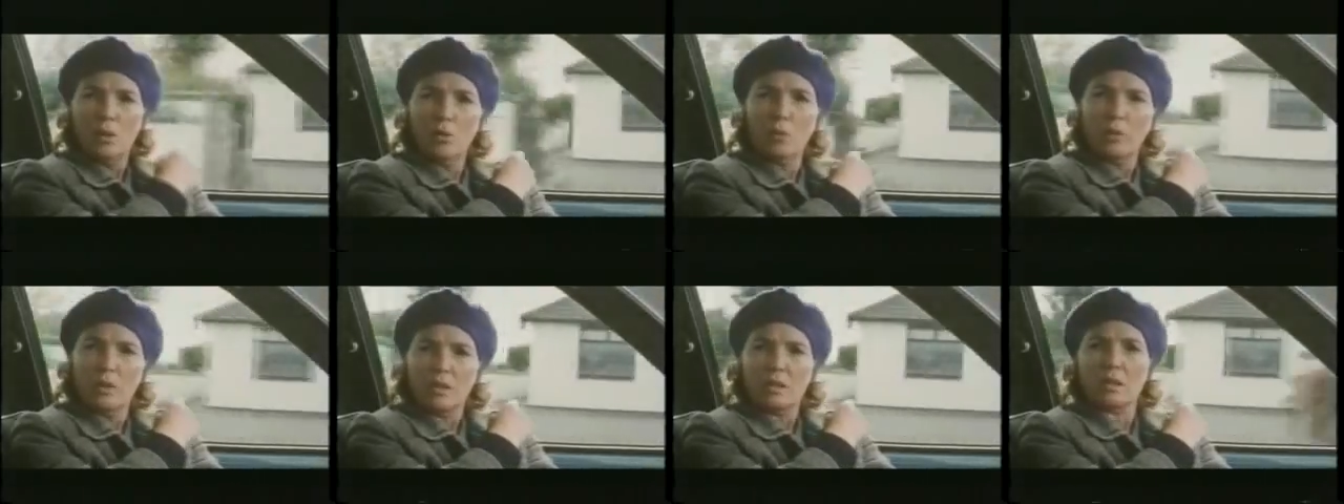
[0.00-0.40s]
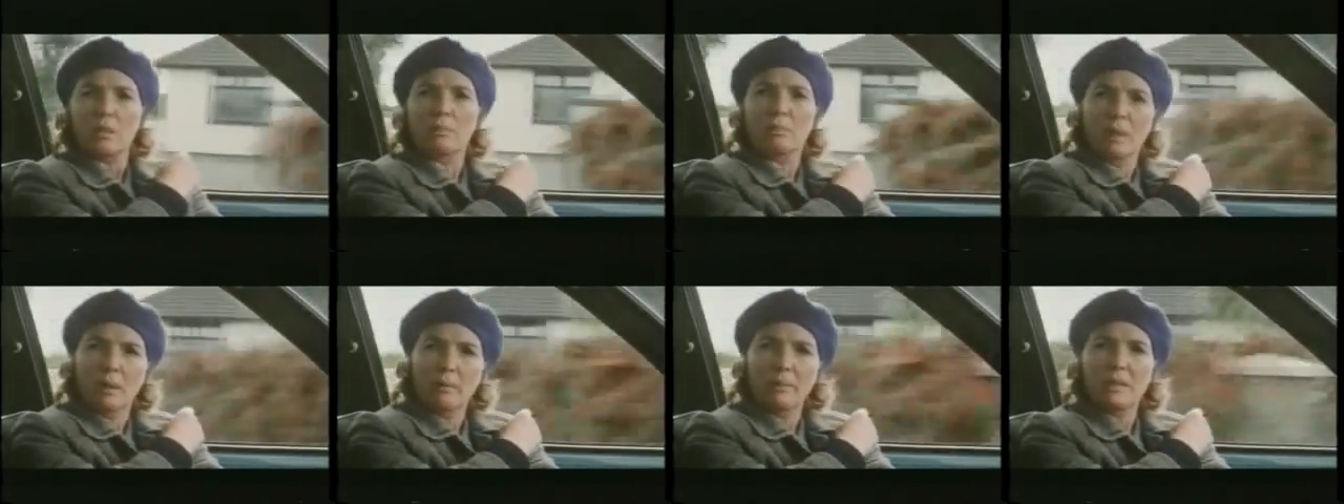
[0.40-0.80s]
know is
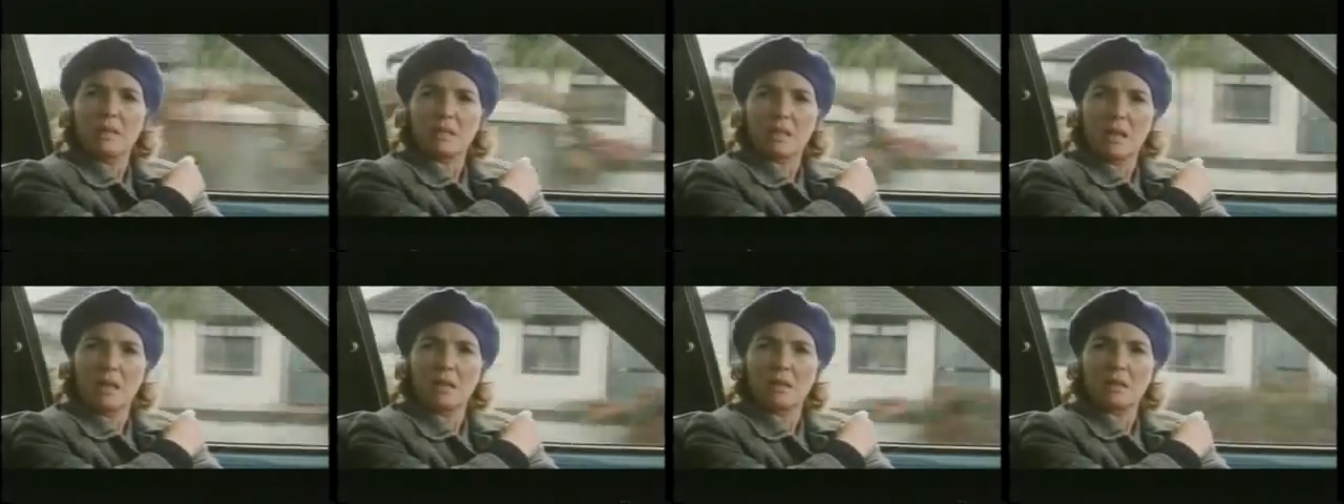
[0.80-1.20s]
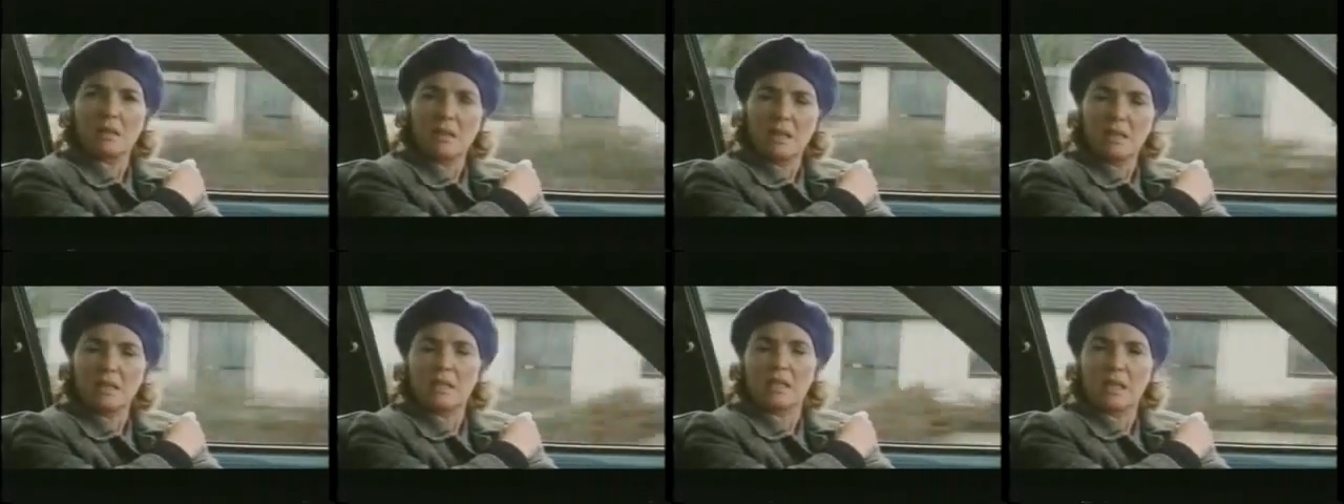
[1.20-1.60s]
that Bobby
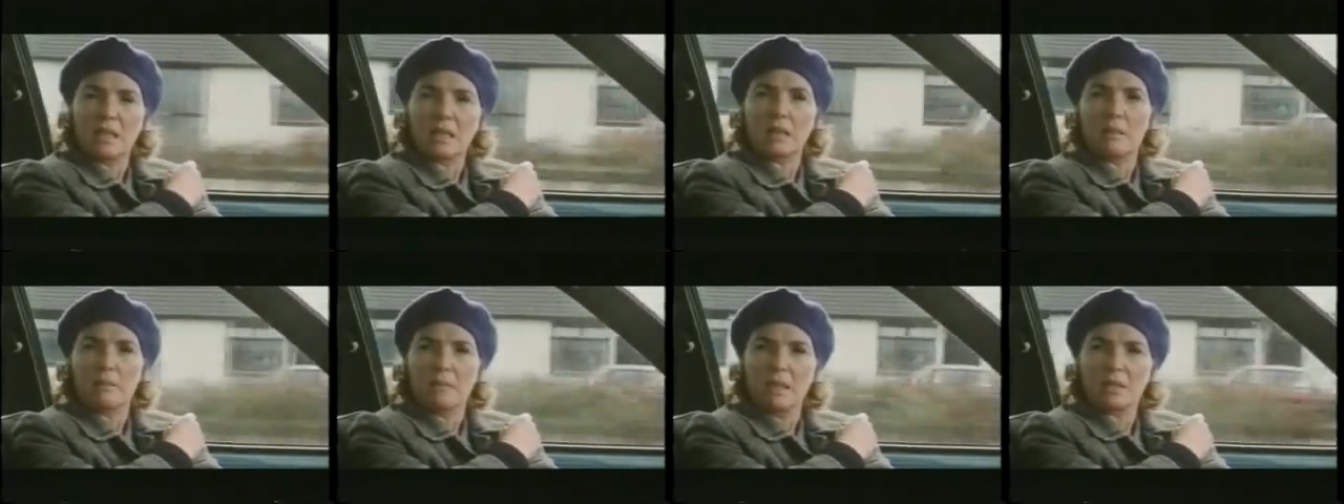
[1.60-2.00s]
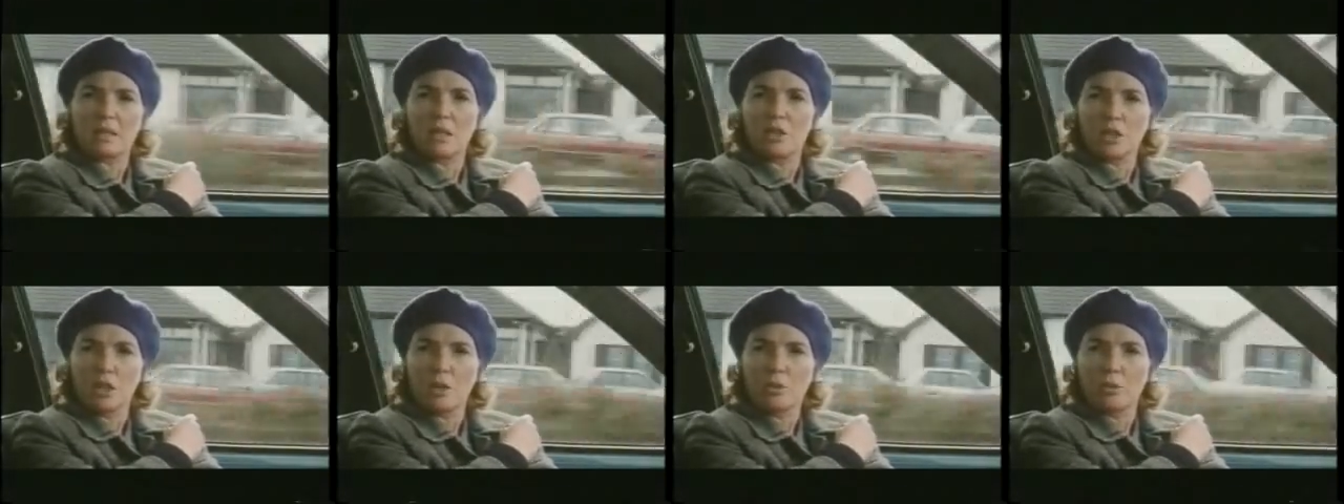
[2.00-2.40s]
Sands needed to get a
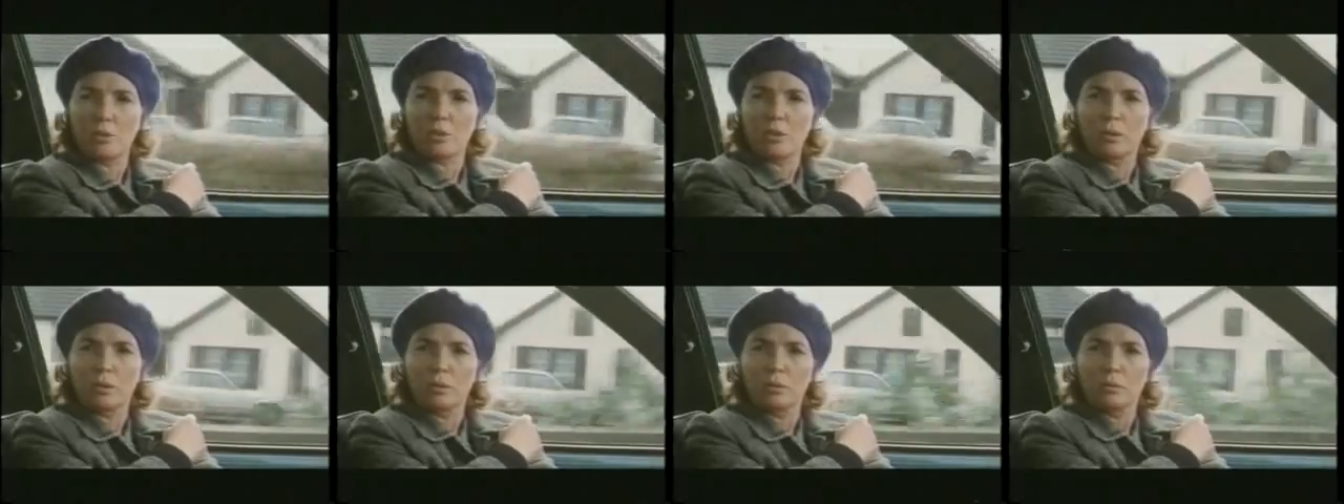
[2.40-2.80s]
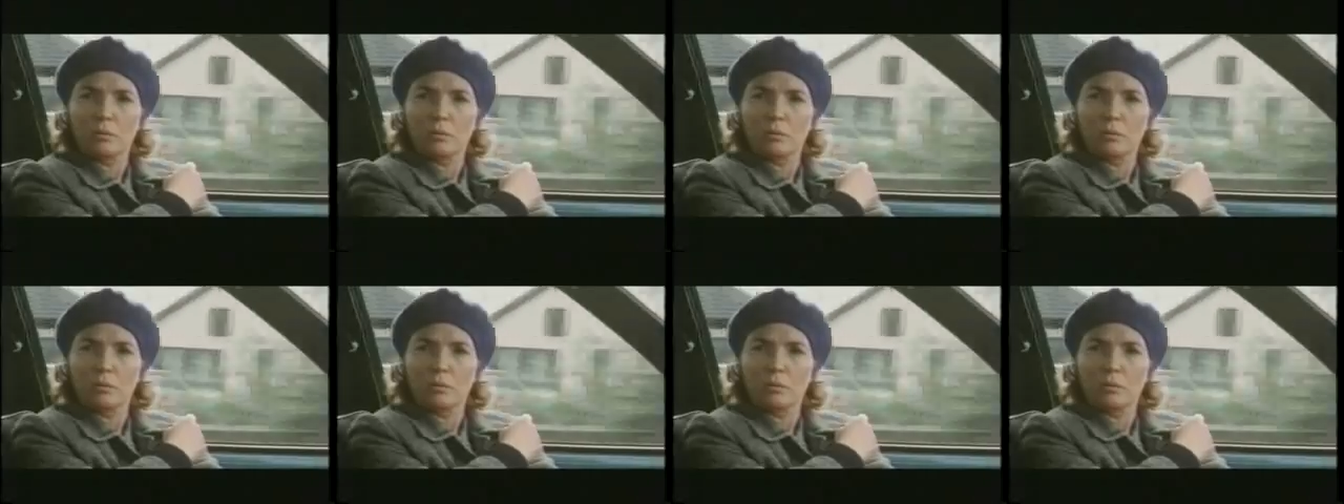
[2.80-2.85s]
message out.